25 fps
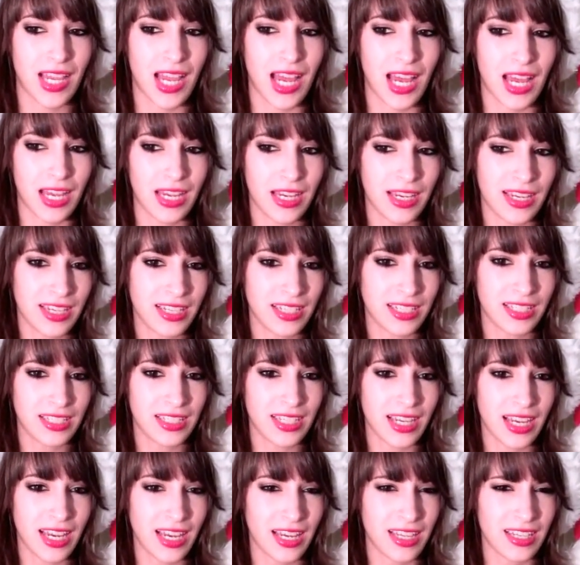
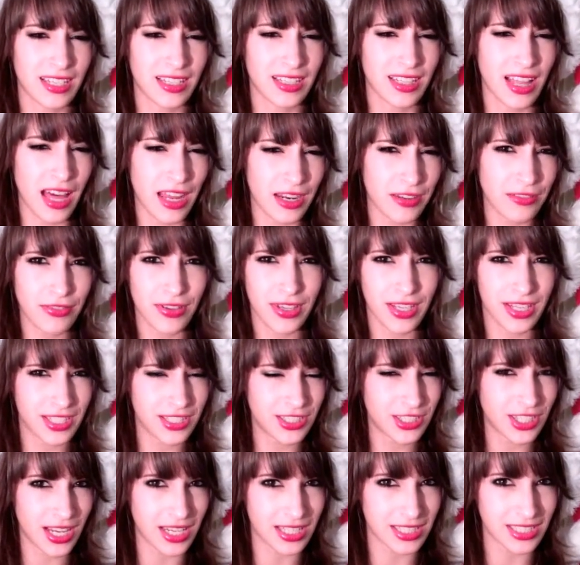I had a lot of
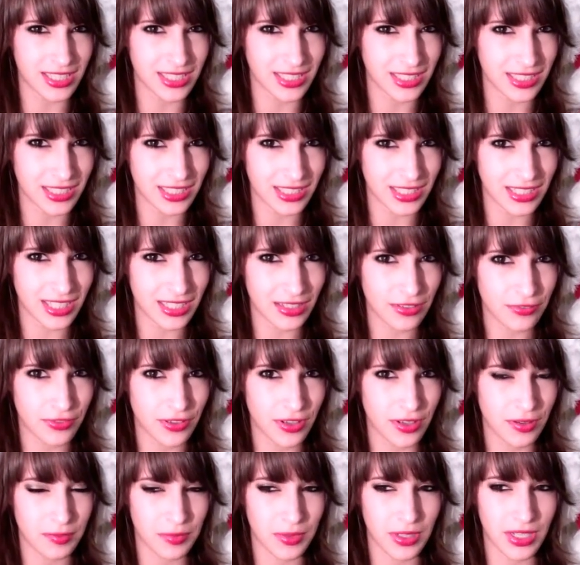VHSs
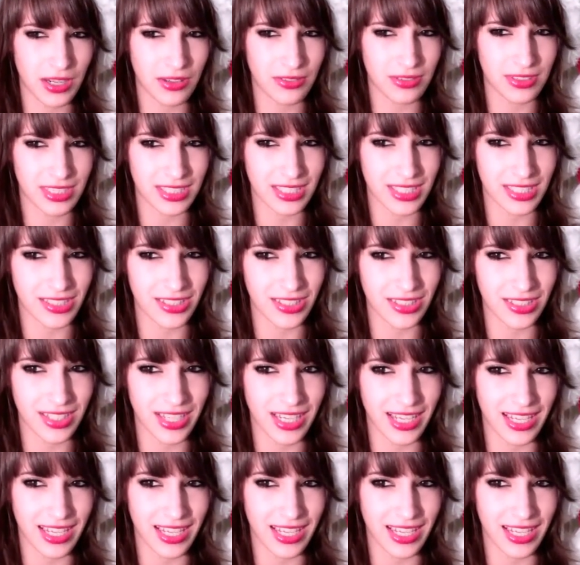from when I was little,